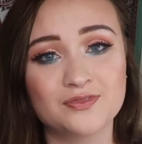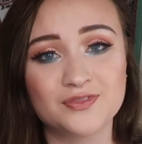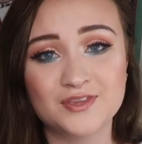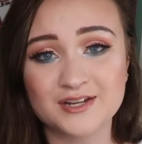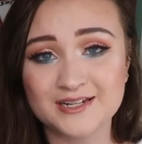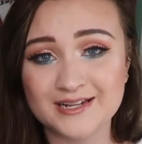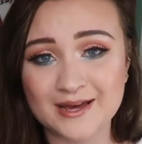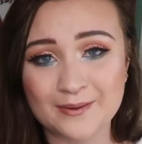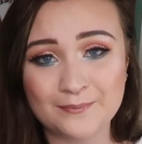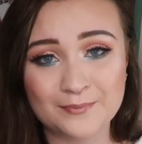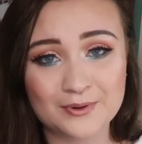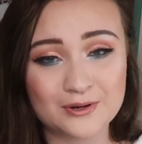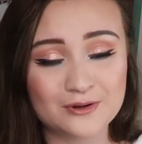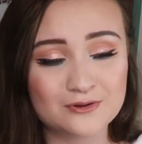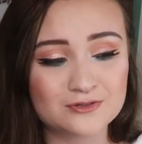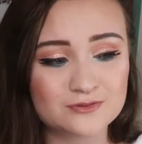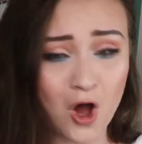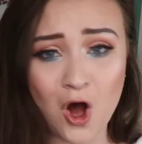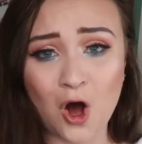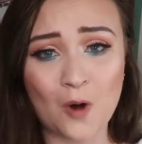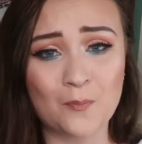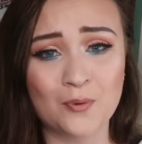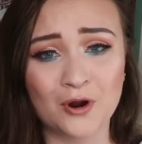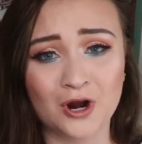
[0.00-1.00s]
The Dumbos,
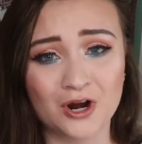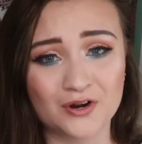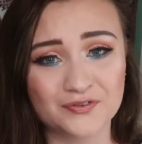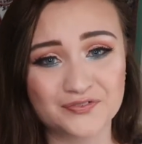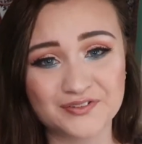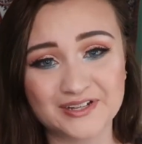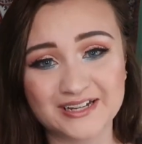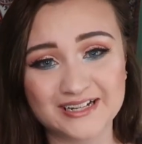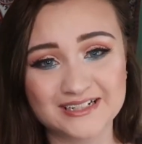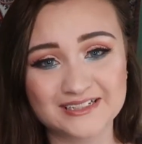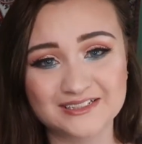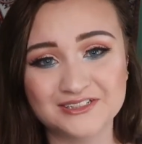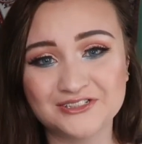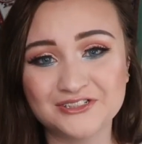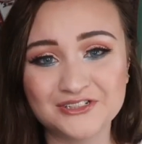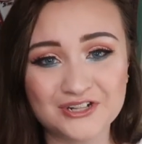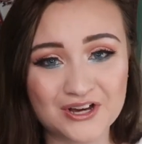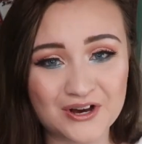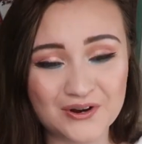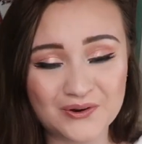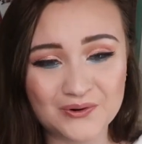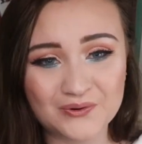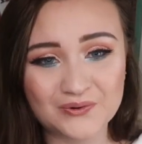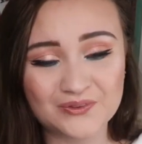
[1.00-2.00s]
all perfect,
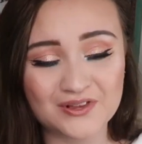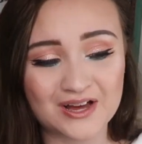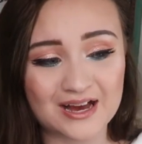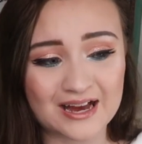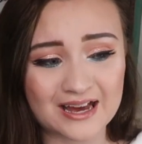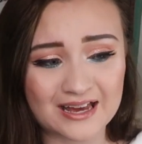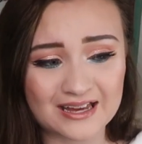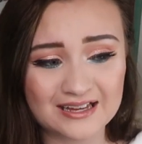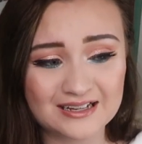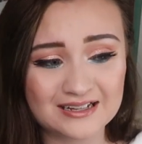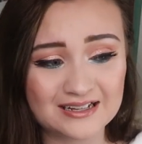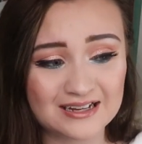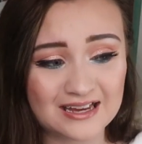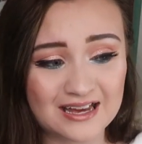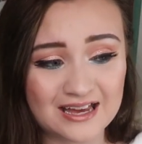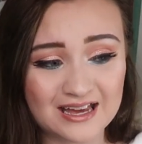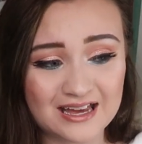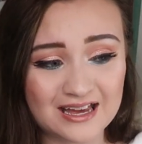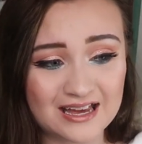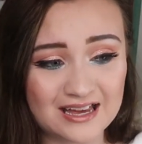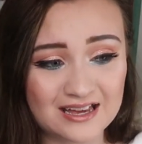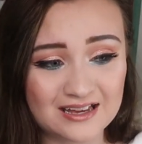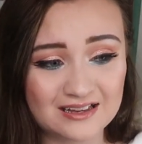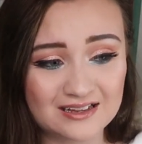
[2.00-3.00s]
no like
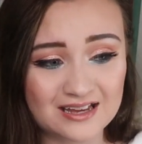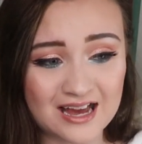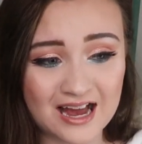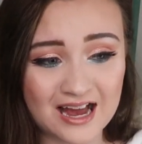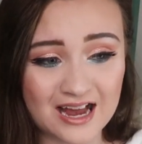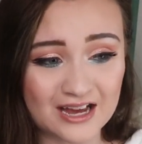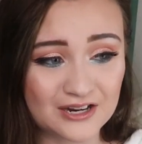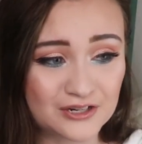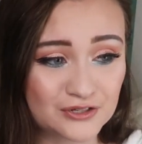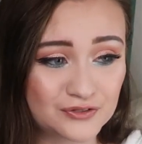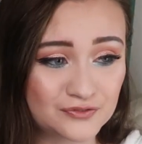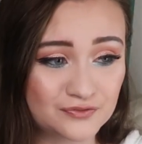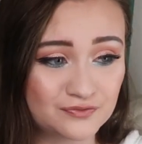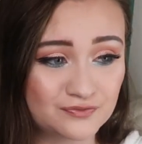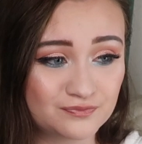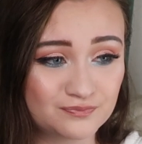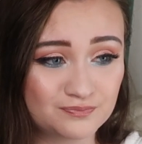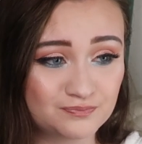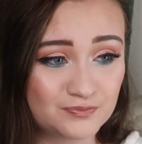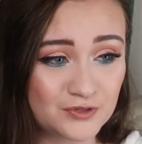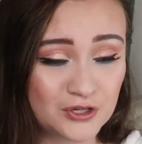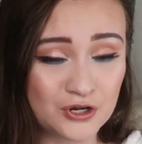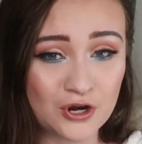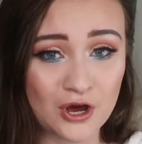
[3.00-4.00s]
kind of,
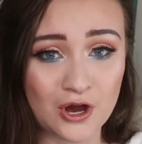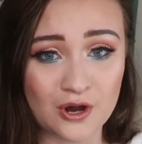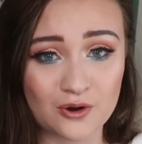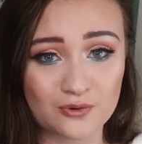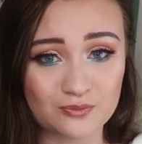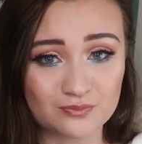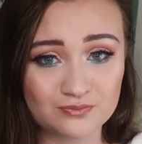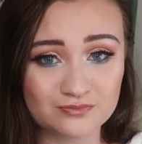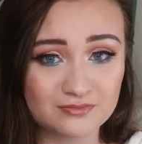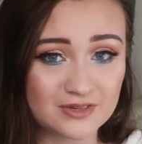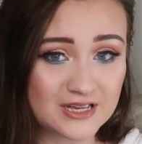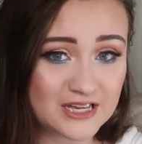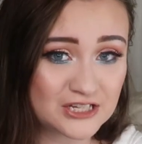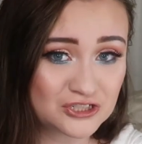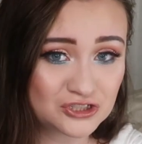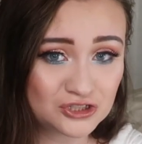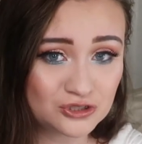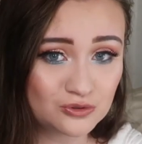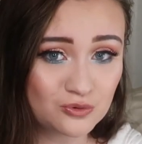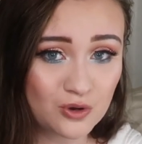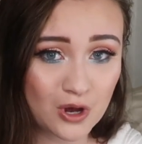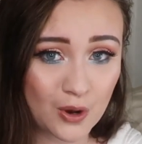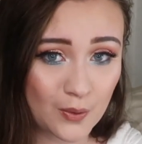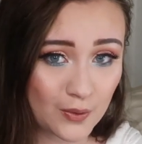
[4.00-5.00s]
you know,
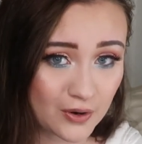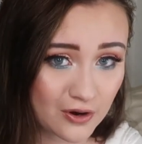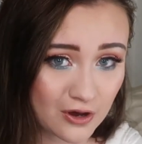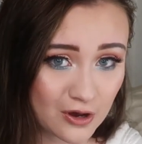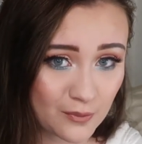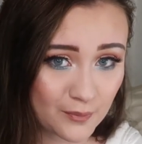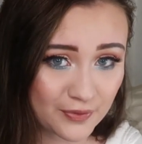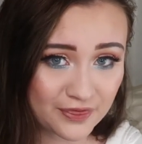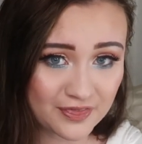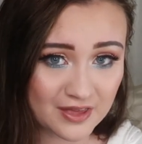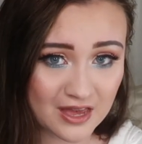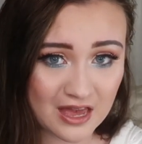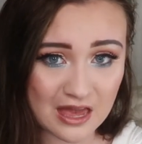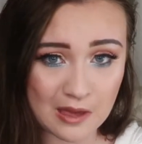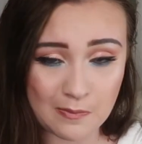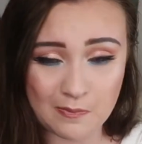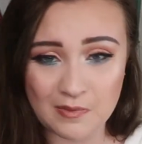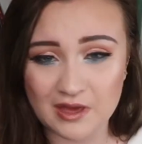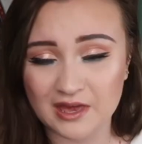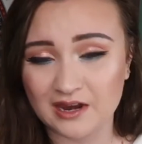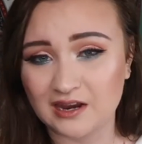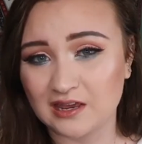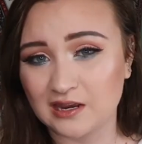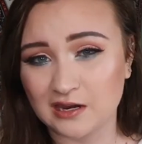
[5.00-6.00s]
issue going on with them
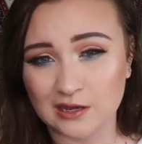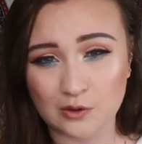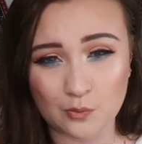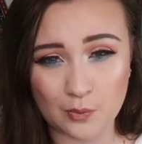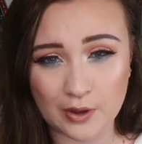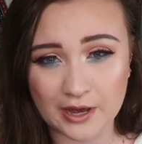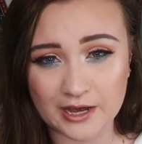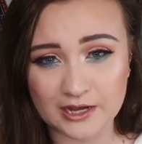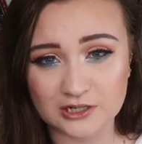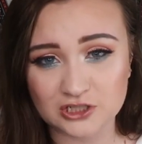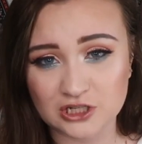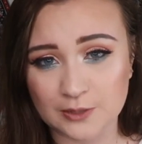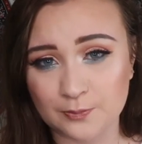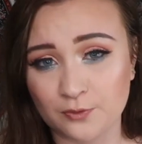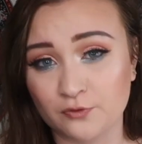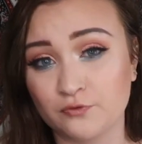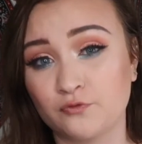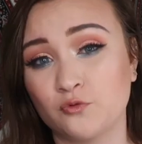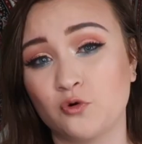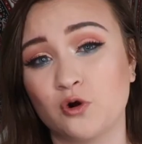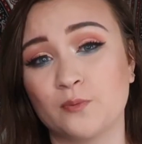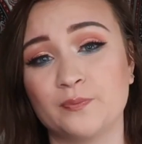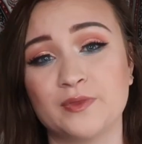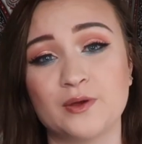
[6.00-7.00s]
in any way, shape, or
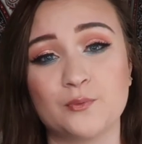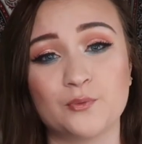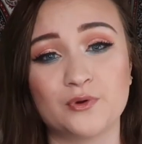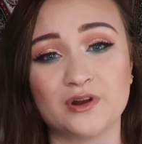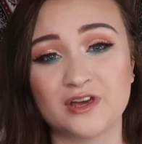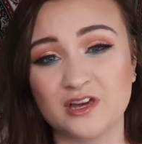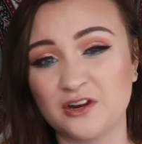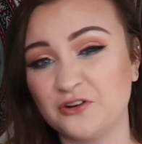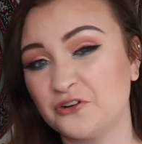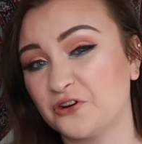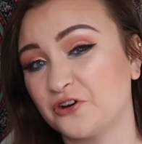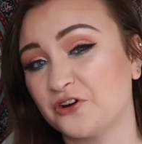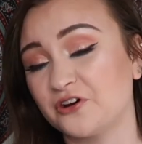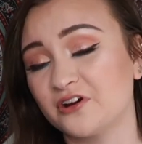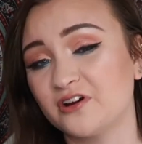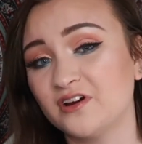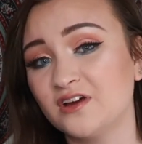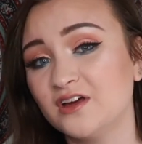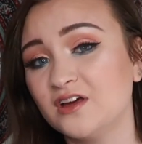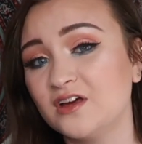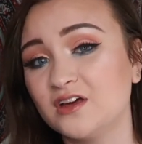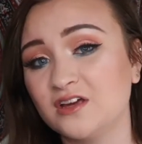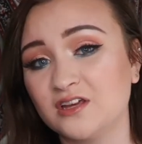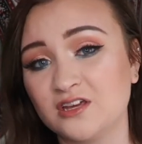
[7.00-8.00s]
form that would hinder,
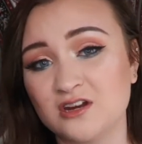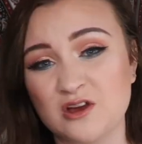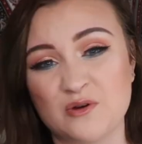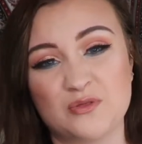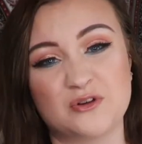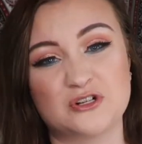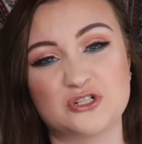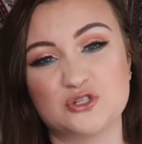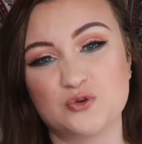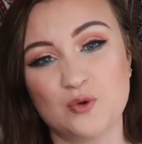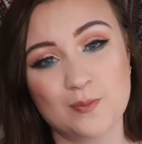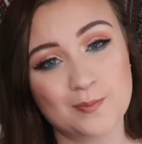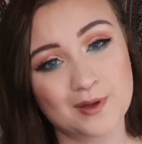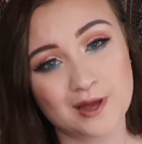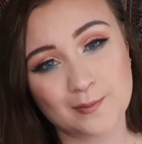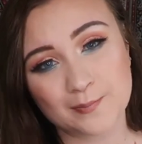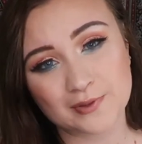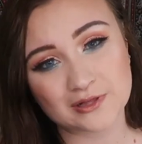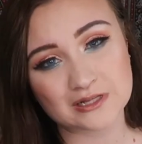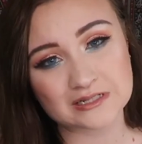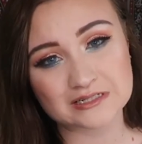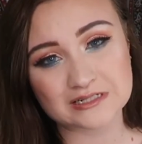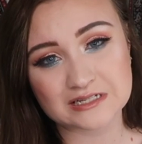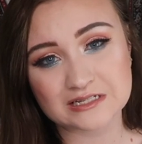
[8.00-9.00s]
you know, their swimming
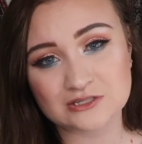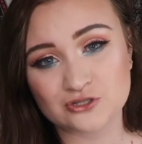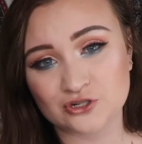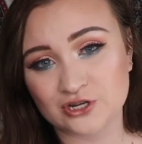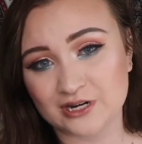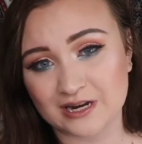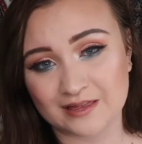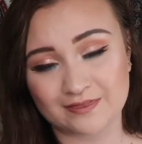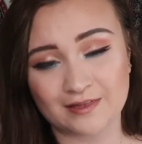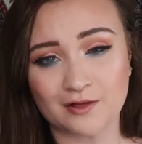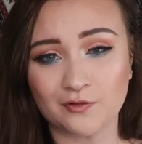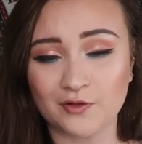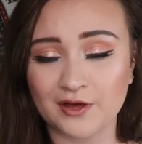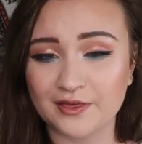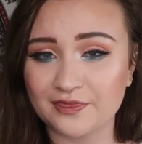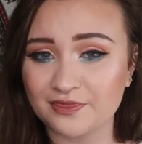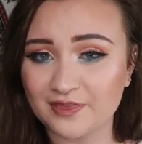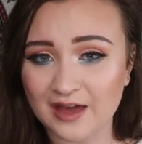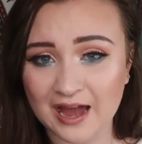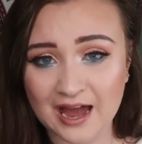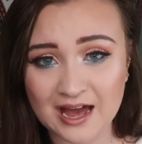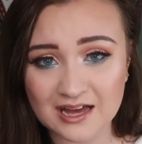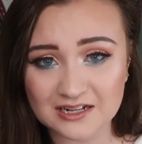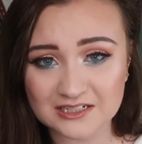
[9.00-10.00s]
abilities or anything like
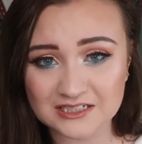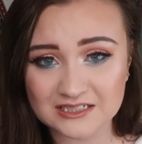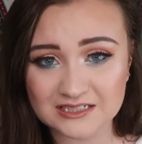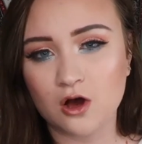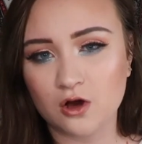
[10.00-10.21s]
that.